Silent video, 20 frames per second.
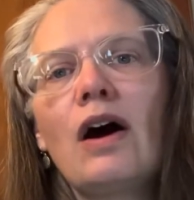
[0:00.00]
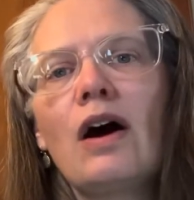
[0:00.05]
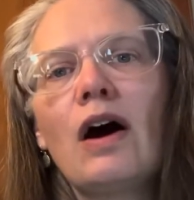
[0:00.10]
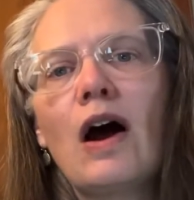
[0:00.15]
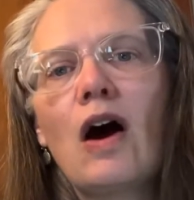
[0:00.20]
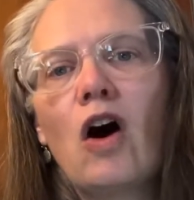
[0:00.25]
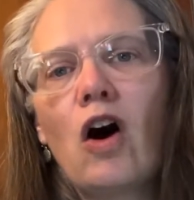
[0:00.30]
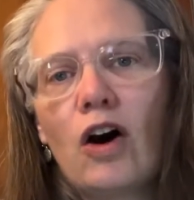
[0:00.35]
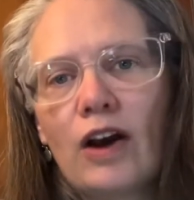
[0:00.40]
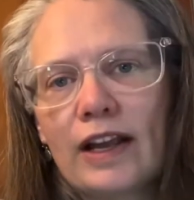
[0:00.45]

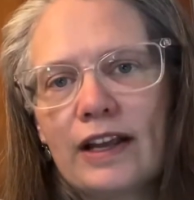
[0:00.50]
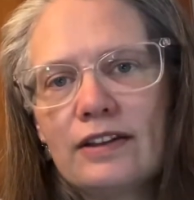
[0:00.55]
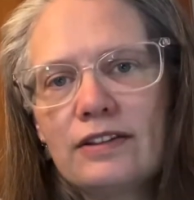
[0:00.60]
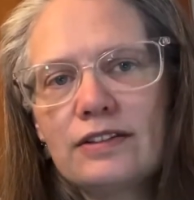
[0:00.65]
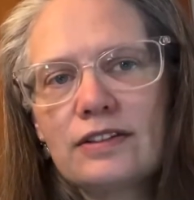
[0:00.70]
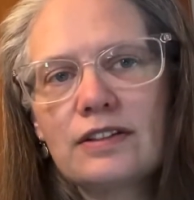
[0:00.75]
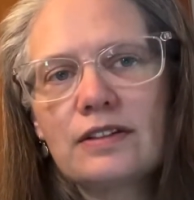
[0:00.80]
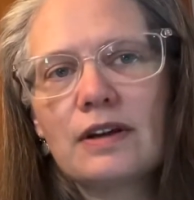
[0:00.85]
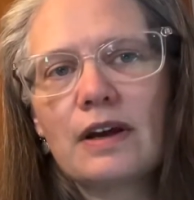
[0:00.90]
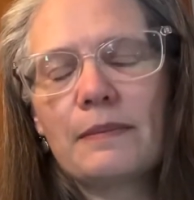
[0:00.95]

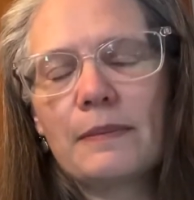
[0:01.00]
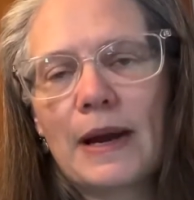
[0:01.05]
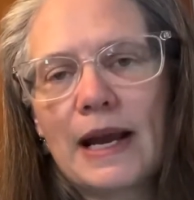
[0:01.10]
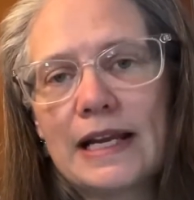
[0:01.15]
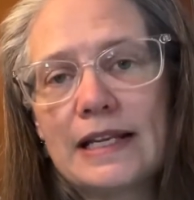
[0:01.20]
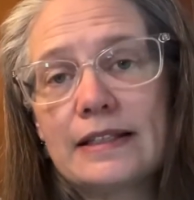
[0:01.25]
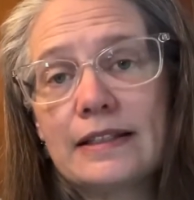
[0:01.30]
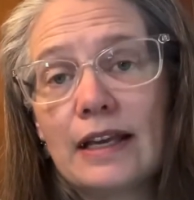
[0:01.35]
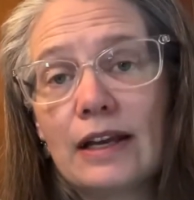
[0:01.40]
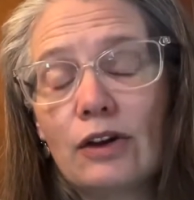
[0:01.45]
August my
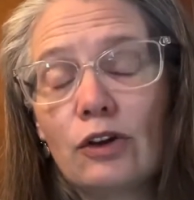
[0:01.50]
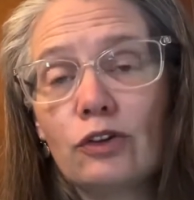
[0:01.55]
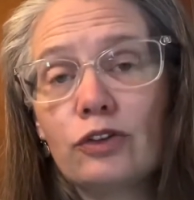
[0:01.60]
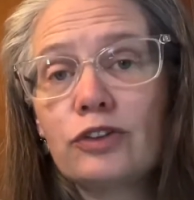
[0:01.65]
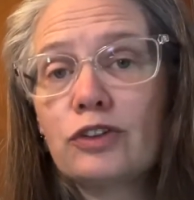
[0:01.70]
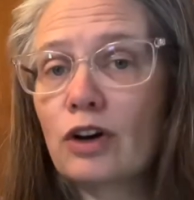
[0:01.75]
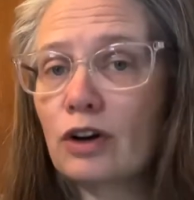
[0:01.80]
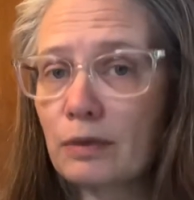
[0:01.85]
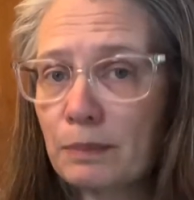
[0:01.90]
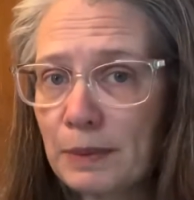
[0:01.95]
sales
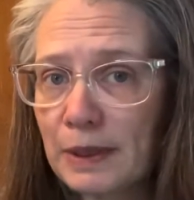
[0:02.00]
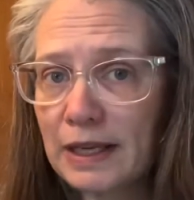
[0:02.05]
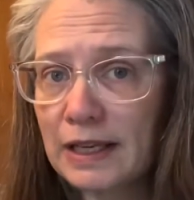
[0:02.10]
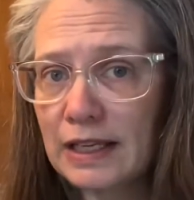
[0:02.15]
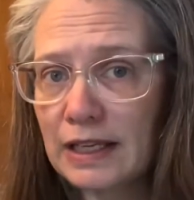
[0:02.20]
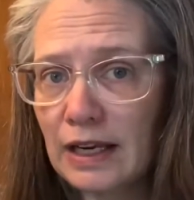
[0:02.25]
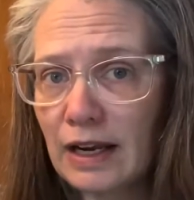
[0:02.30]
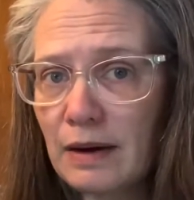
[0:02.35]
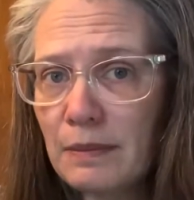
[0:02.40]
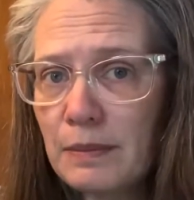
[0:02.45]
started
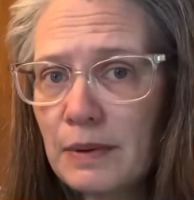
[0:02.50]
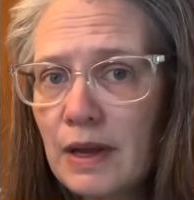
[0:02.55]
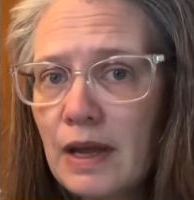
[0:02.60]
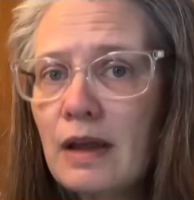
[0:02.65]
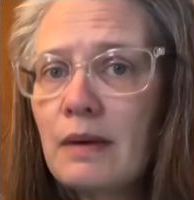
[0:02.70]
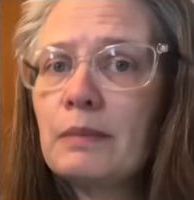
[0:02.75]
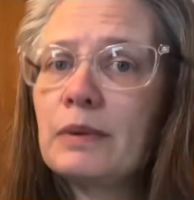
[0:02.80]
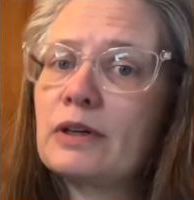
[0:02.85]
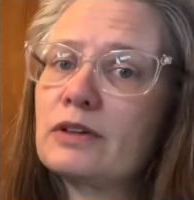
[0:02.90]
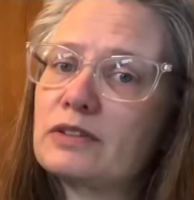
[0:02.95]
picking up
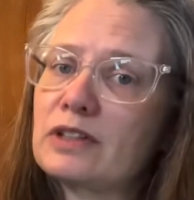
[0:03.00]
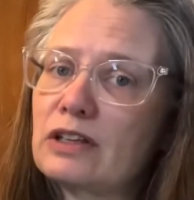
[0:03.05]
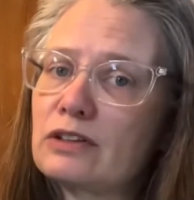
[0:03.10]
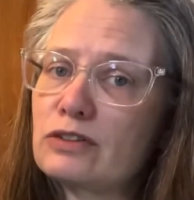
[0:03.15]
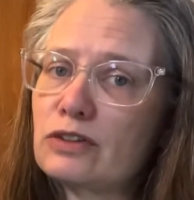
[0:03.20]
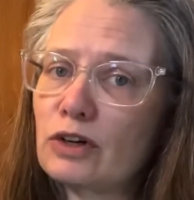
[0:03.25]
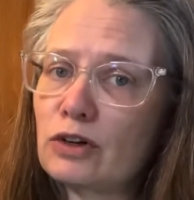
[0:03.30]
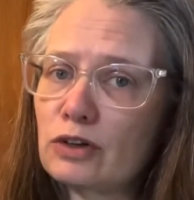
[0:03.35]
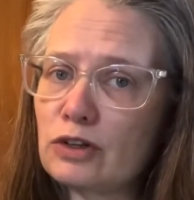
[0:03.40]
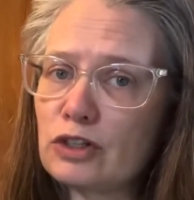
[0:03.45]
because I
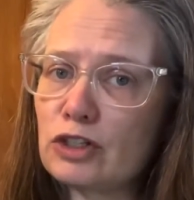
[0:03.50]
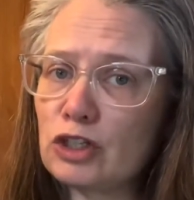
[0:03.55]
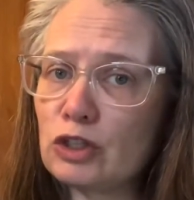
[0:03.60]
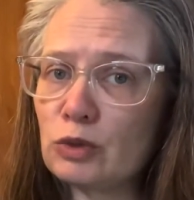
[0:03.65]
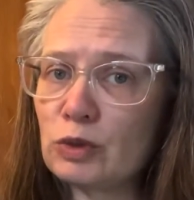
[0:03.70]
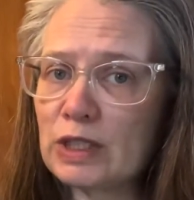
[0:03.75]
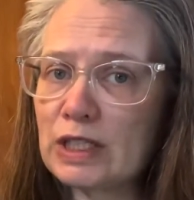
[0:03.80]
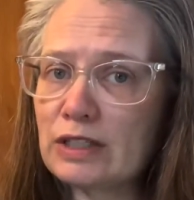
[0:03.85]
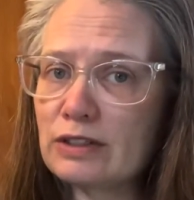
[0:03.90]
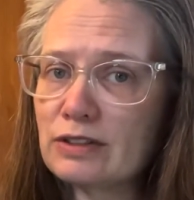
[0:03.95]
started
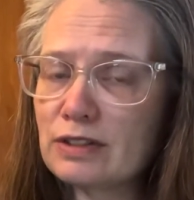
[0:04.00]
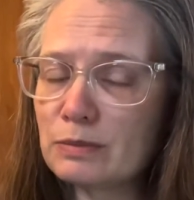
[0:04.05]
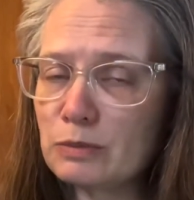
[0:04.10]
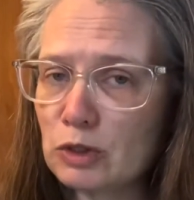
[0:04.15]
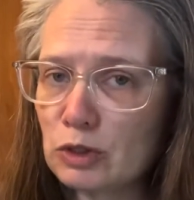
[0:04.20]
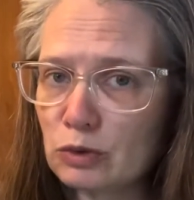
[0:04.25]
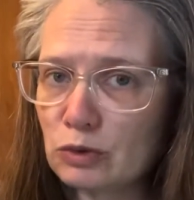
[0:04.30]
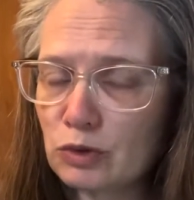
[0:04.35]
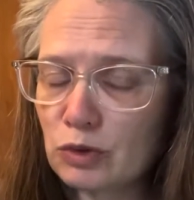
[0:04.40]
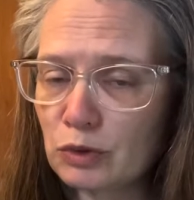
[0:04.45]
using some
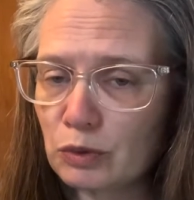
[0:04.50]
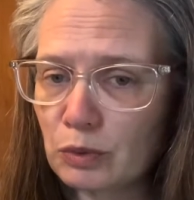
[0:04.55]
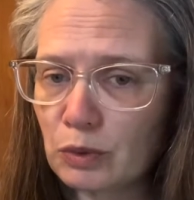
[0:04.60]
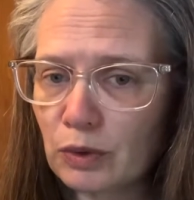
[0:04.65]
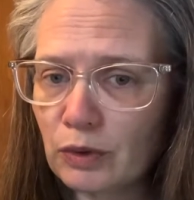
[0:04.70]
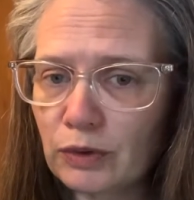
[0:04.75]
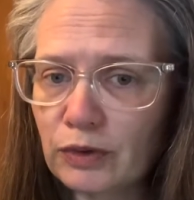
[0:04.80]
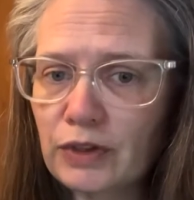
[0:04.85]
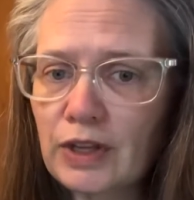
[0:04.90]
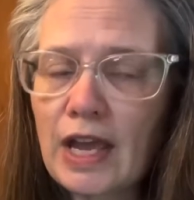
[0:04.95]
new
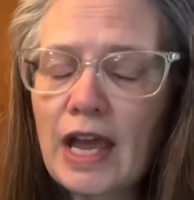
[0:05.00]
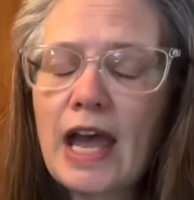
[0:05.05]
tools.